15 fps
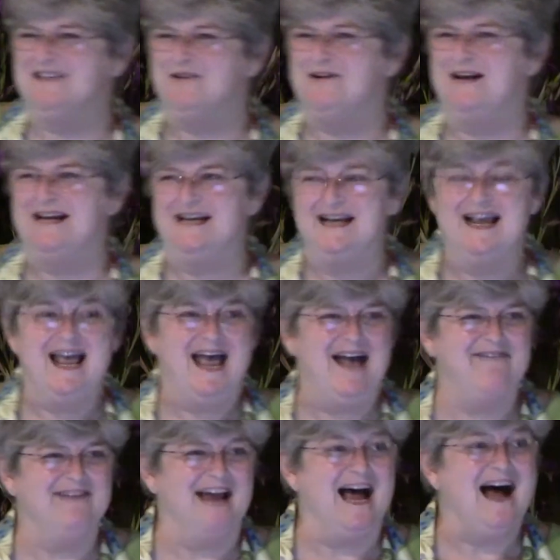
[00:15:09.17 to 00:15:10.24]
on
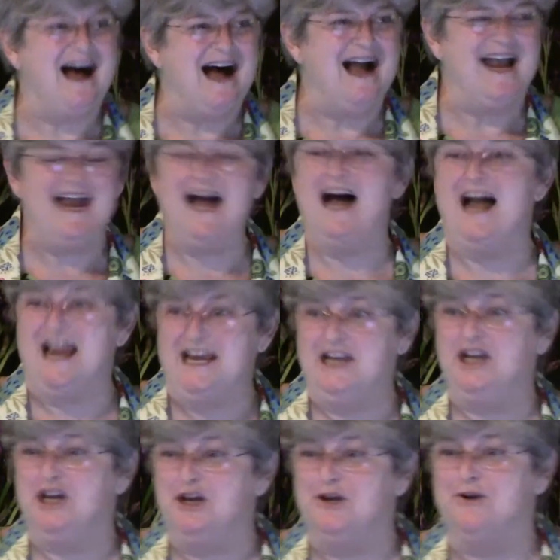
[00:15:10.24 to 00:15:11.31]
having a high
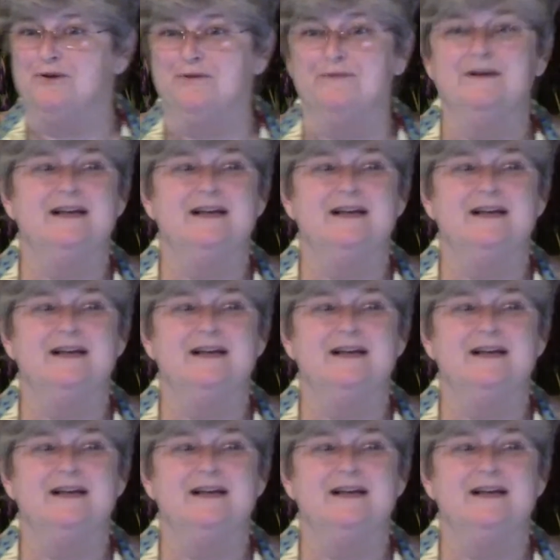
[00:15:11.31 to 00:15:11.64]
IQ,